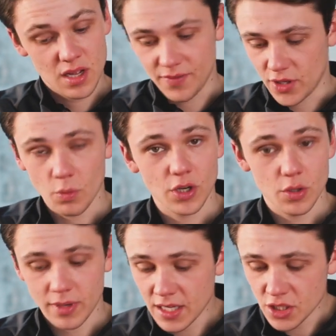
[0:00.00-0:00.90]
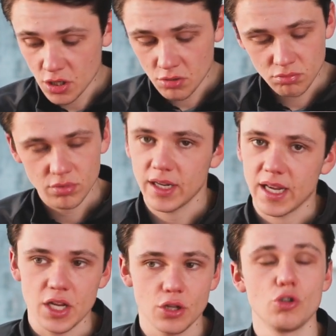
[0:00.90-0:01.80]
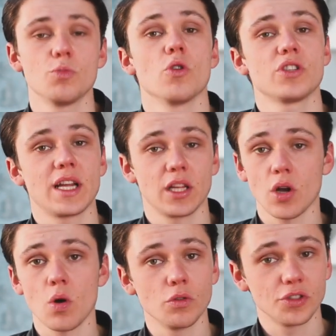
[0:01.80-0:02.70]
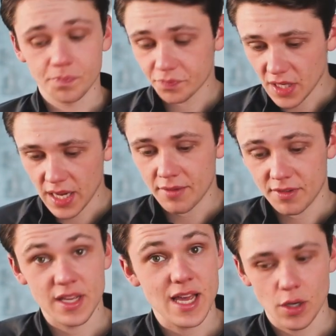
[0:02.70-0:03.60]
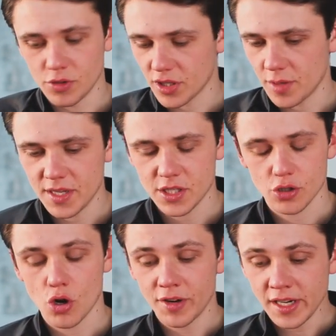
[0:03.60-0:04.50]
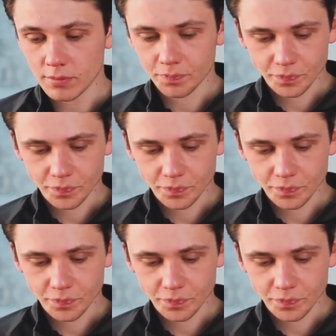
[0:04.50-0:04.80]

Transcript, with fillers: If you don't want to do an end zone, again, you can do small-sided goals. For the yellows are going to be to score in.